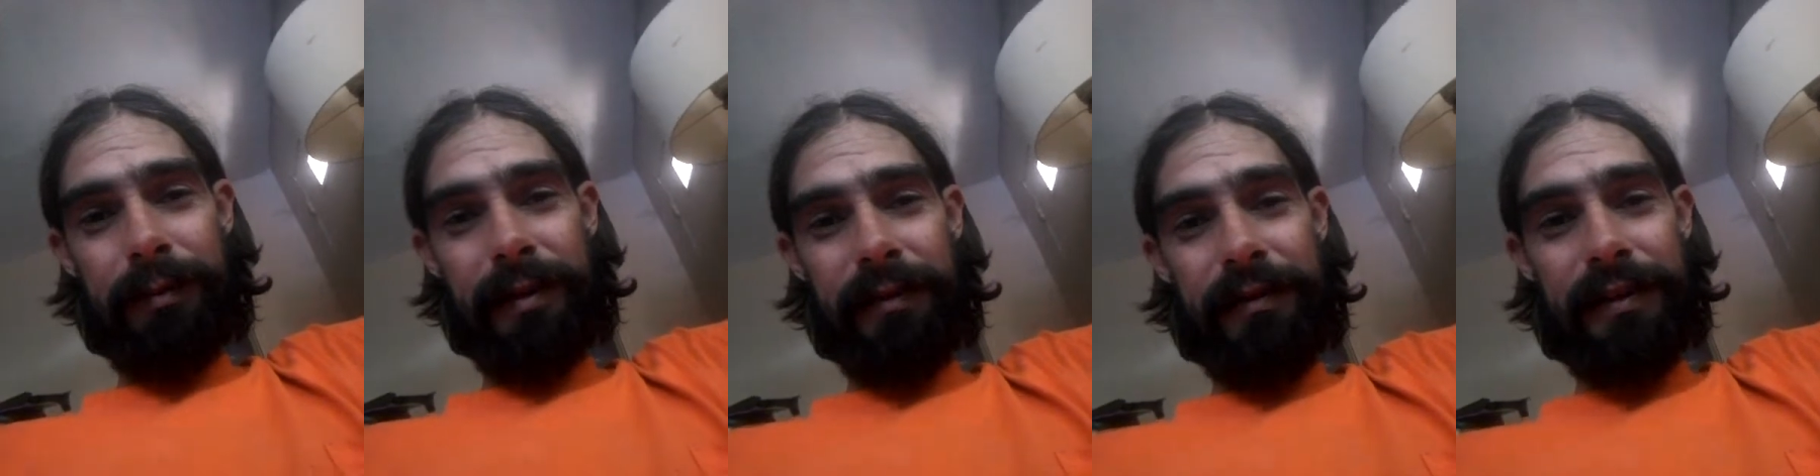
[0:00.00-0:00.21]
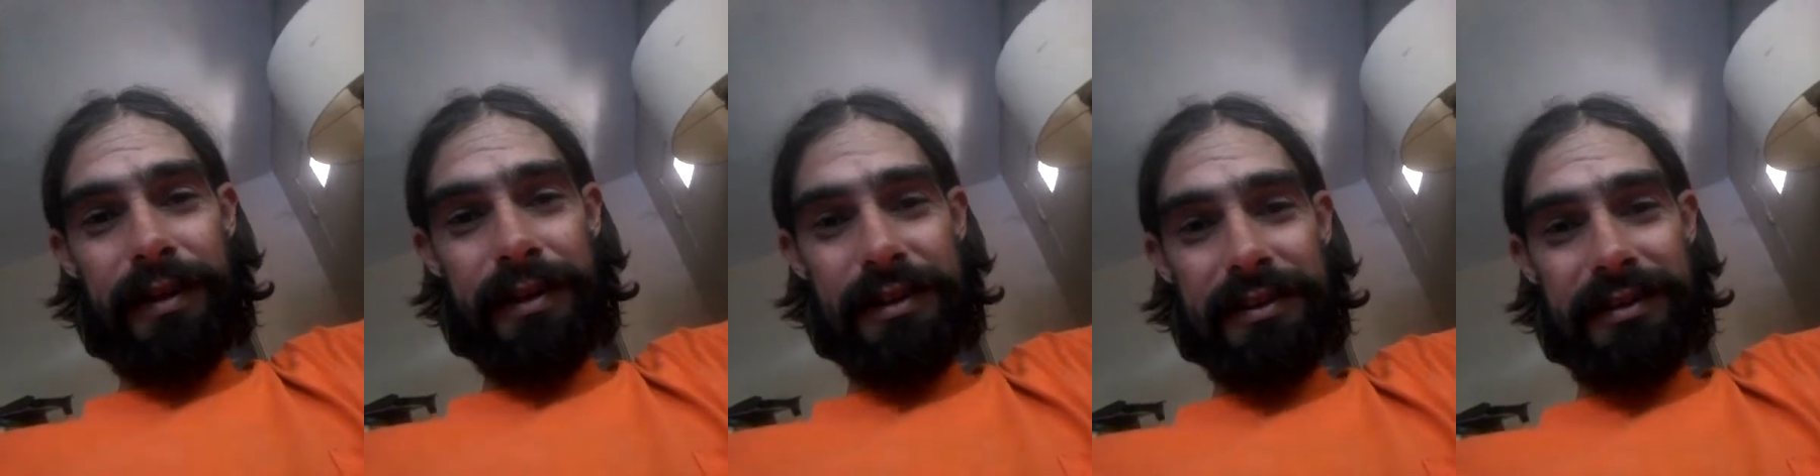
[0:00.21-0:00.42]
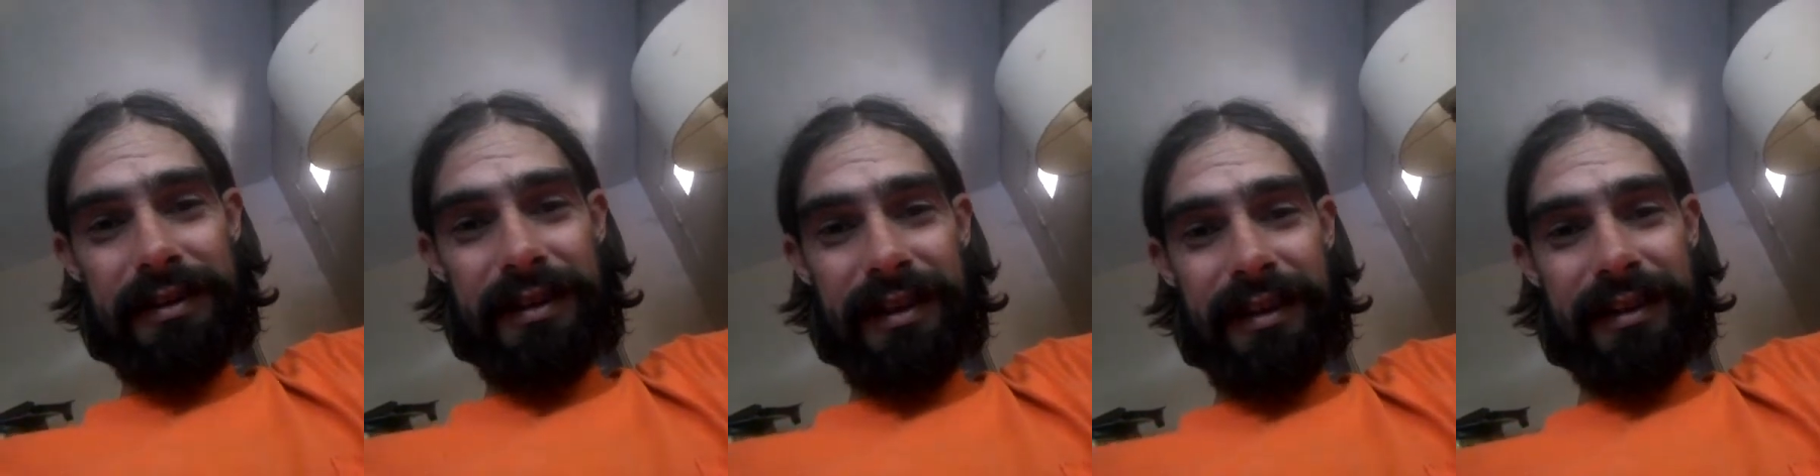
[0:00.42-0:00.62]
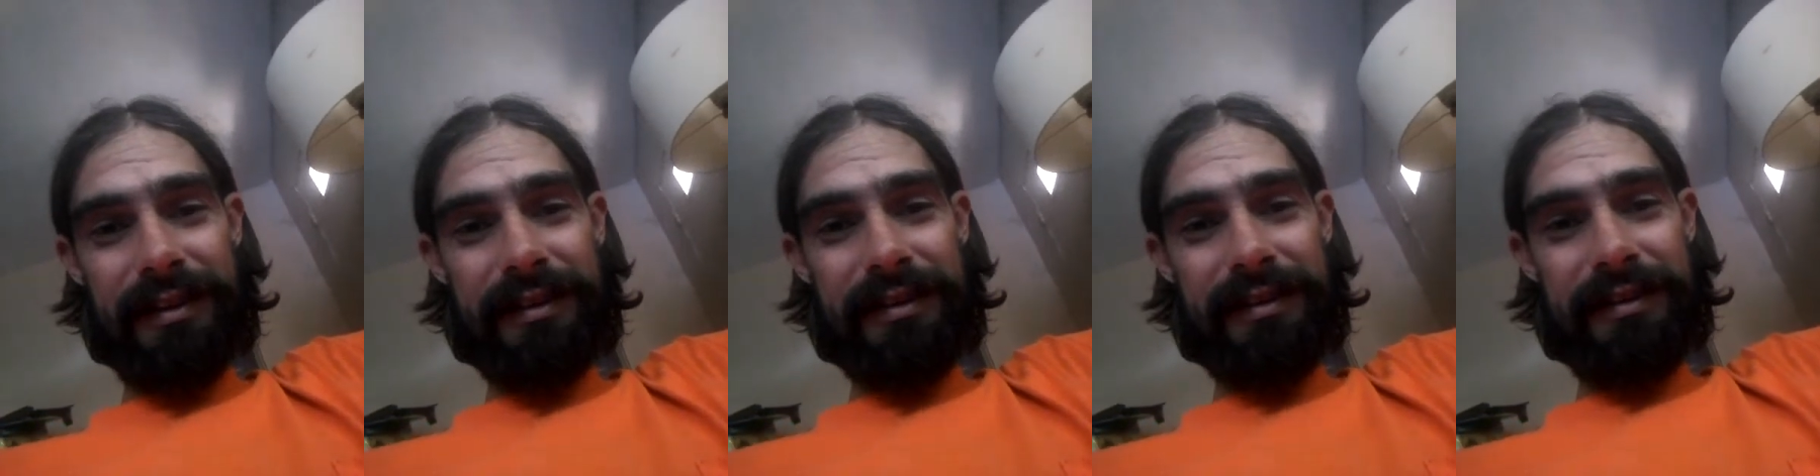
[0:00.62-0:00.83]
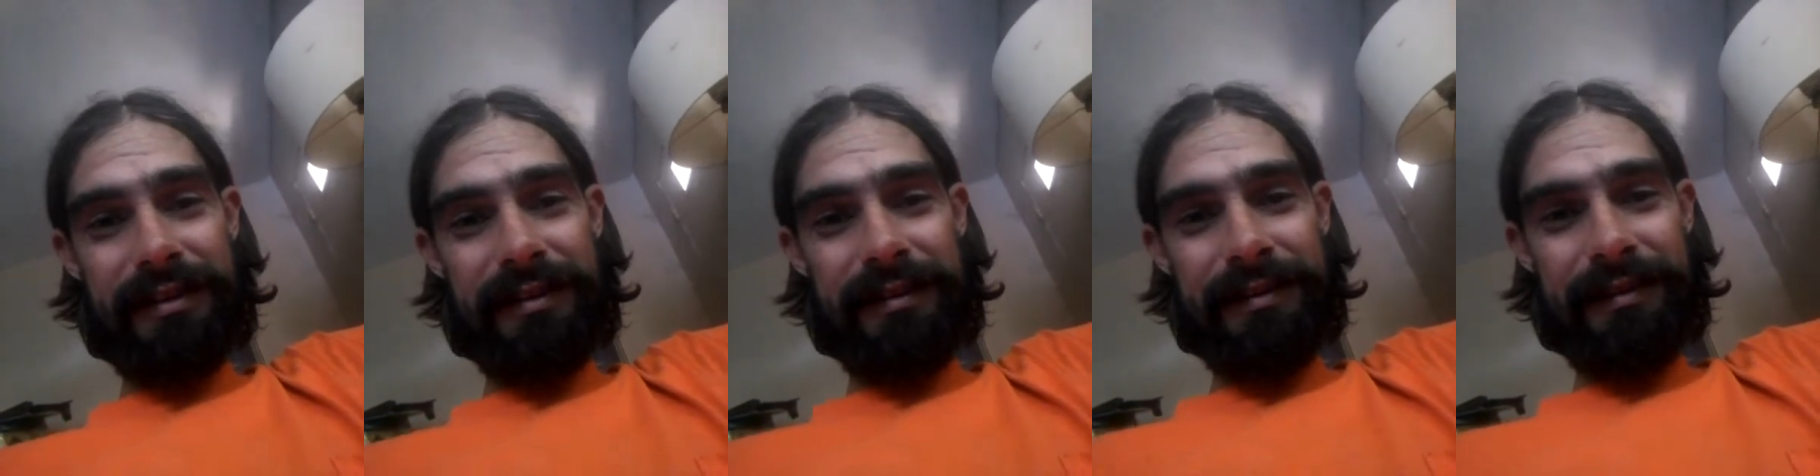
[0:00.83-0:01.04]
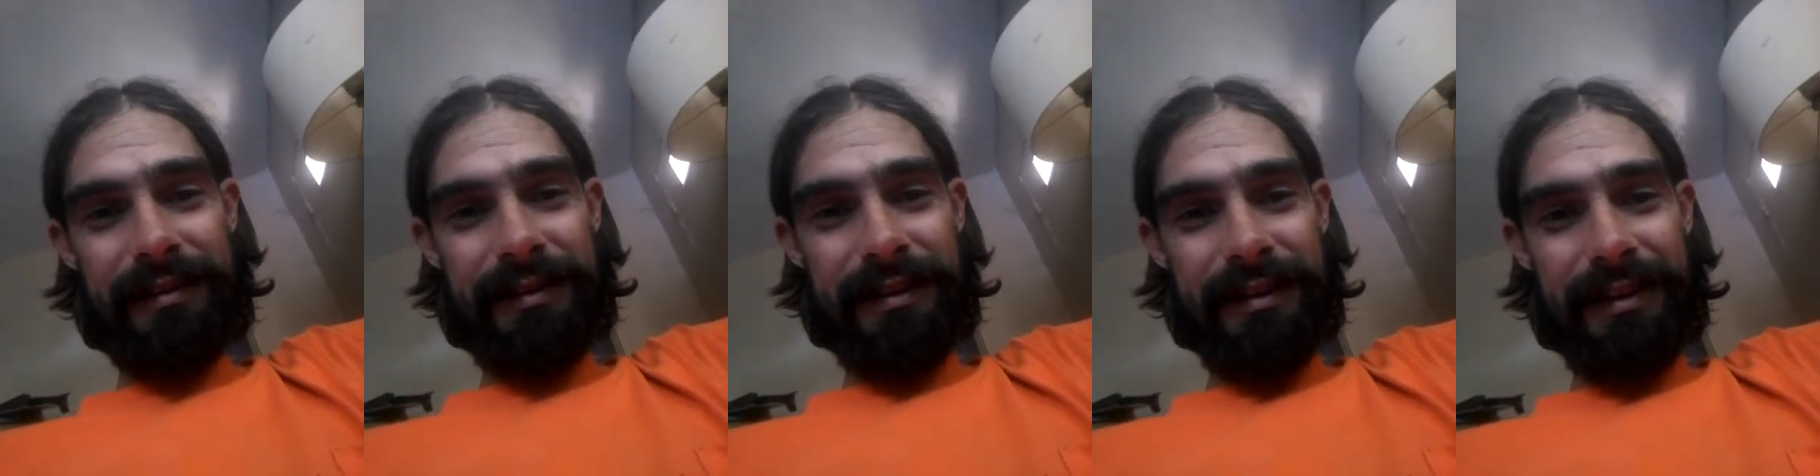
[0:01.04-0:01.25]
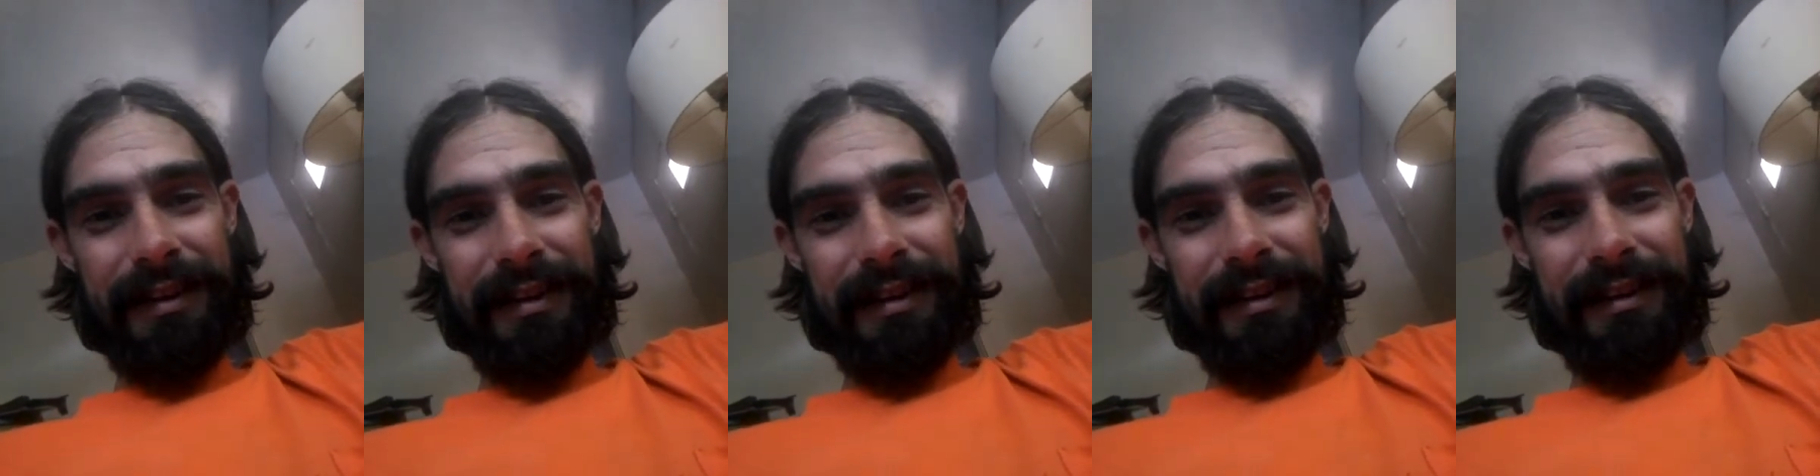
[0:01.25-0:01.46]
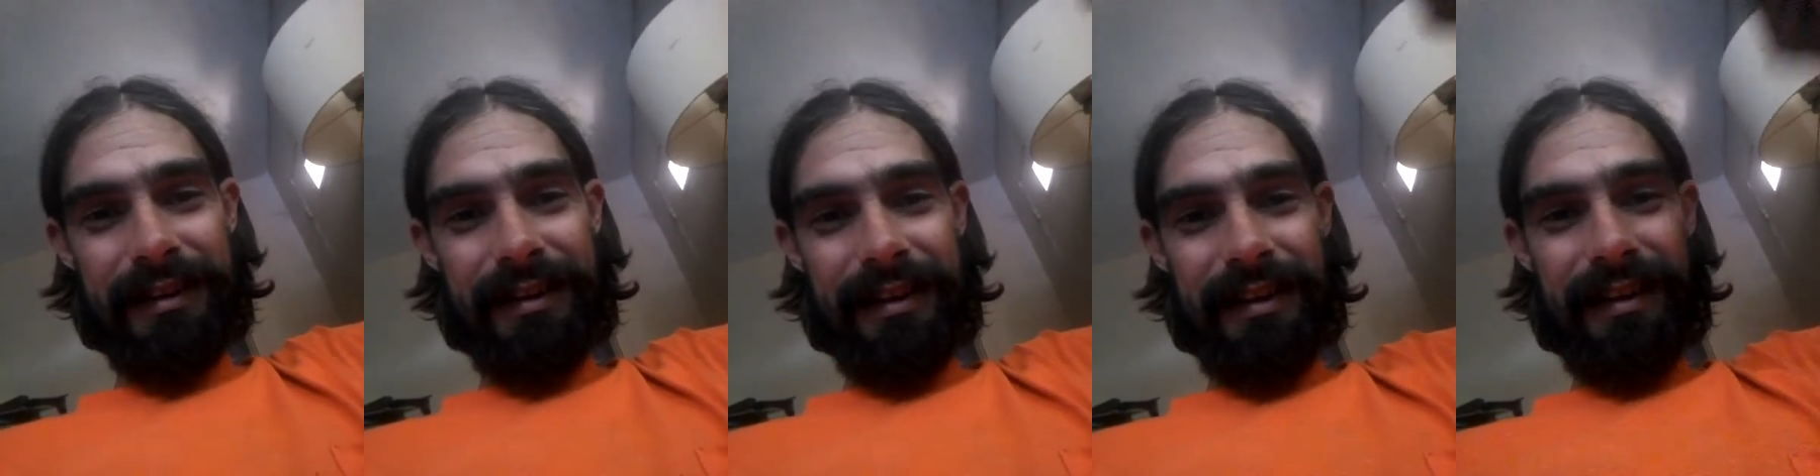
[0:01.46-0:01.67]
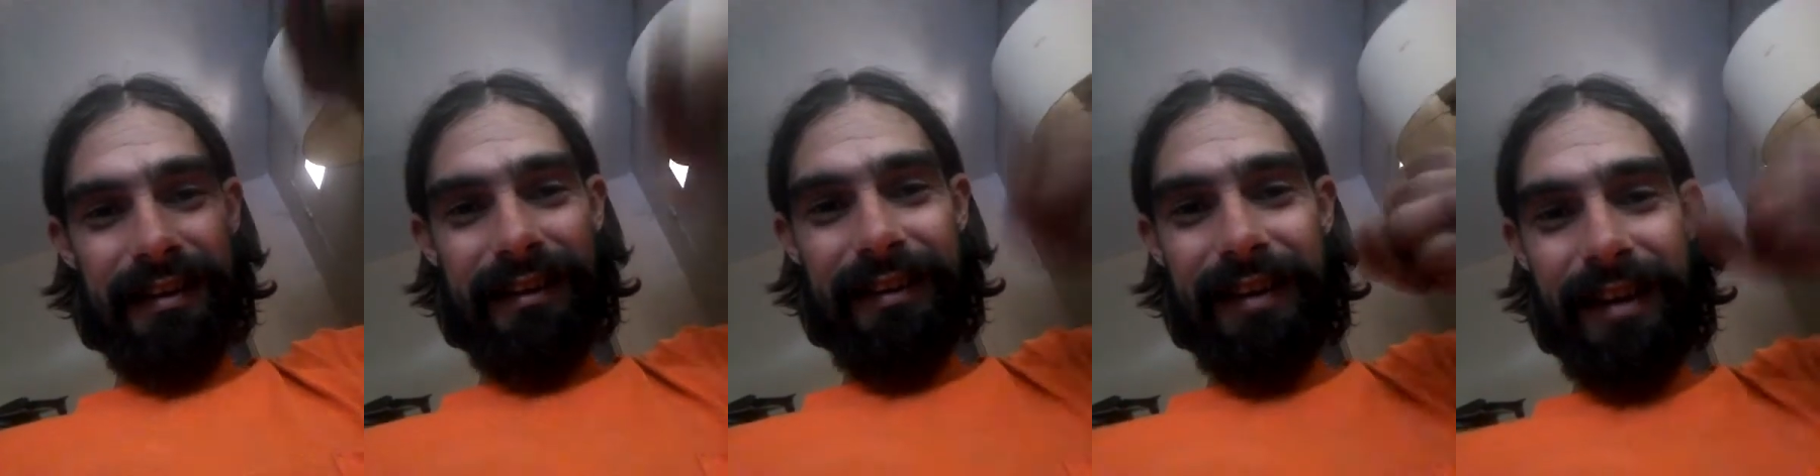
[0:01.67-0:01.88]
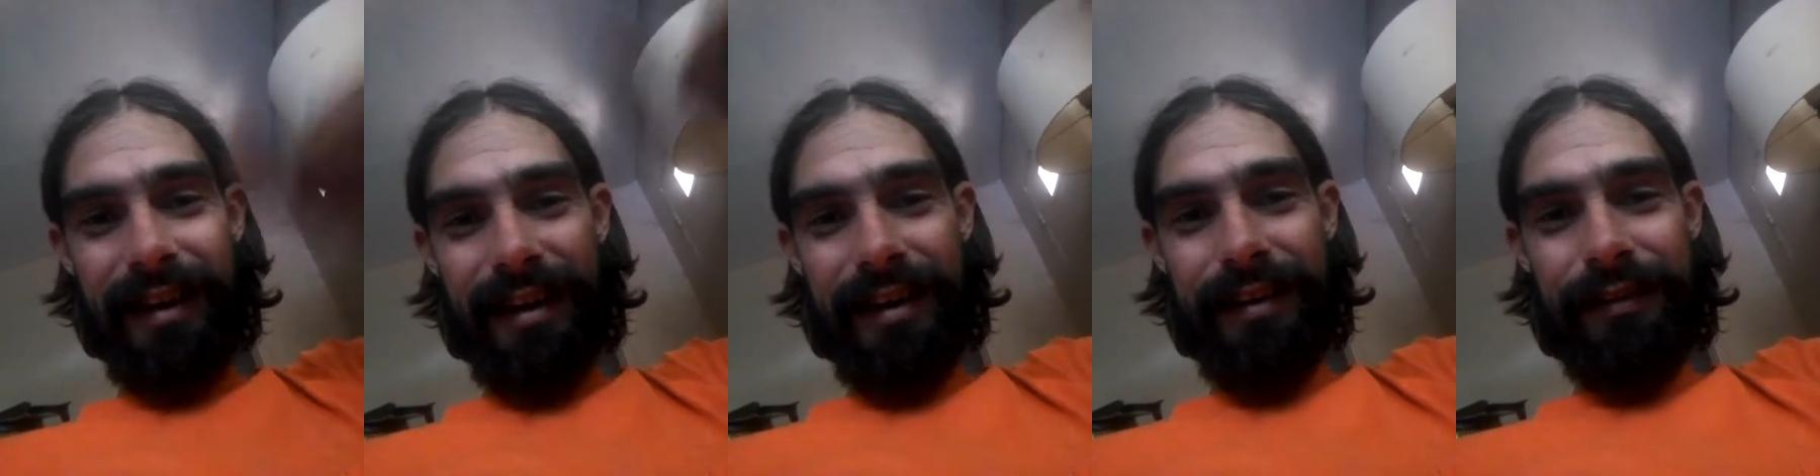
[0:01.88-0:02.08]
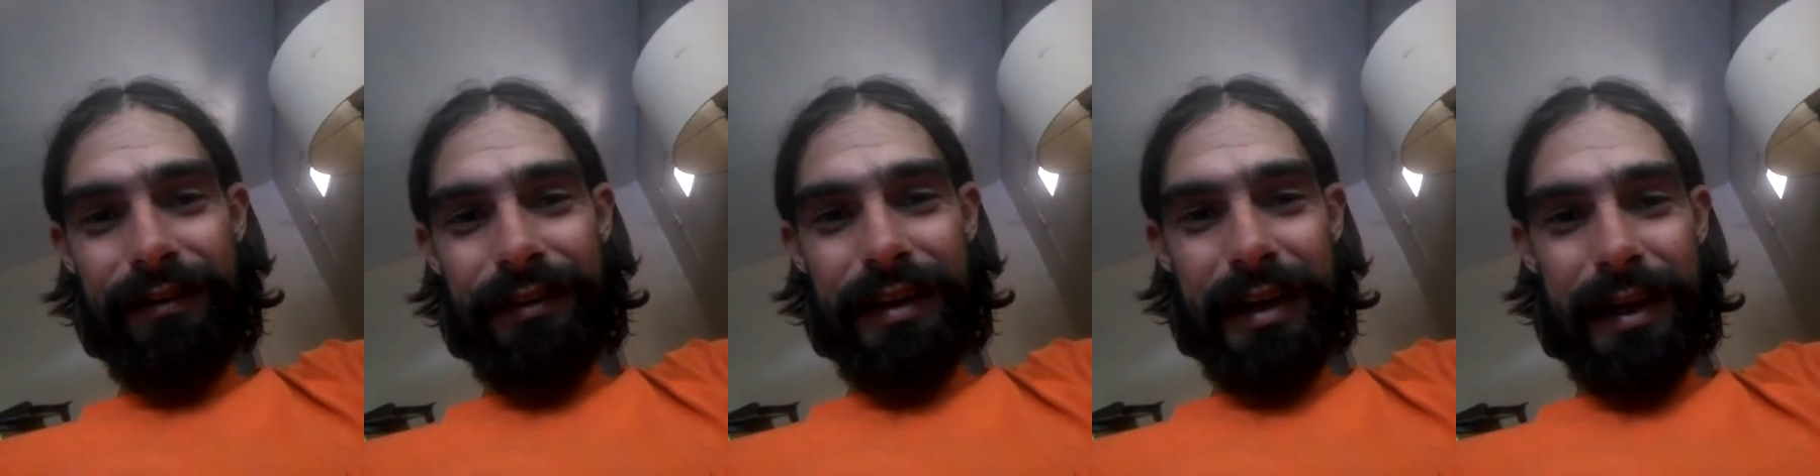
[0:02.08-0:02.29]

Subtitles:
my fish sticks. Love